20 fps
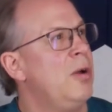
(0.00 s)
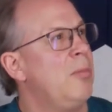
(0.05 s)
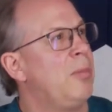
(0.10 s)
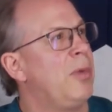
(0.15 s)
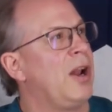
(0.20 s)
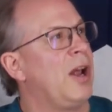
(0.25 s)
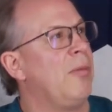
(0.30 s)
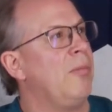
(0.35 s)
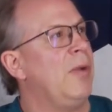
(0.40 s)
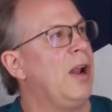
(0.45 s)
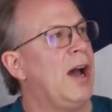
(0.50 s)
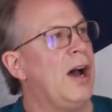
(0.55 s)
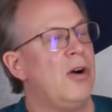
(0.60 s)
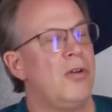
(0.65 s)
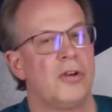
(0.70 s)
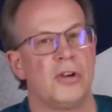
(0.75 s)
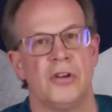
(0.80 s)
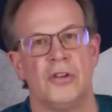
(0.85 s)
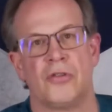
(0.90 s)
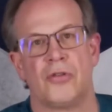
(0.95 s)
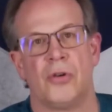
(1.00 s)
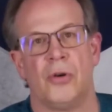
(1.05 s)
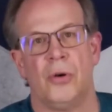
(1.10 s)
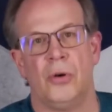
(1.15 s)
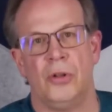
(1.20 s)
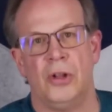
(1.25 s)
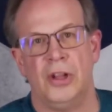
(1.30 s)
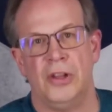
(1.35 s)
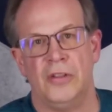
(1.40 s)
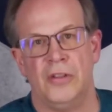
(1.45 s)
but I'm now
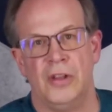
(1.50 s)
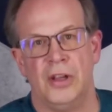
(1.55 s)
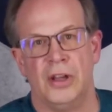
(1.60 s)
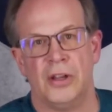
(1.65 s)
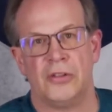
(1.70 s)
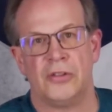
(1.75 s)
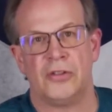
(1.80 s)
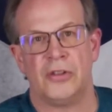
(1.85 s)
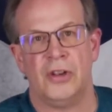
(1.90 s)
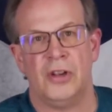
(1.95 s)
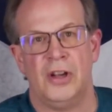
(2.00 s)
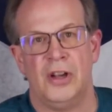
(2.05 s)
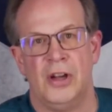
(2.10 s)
controlling this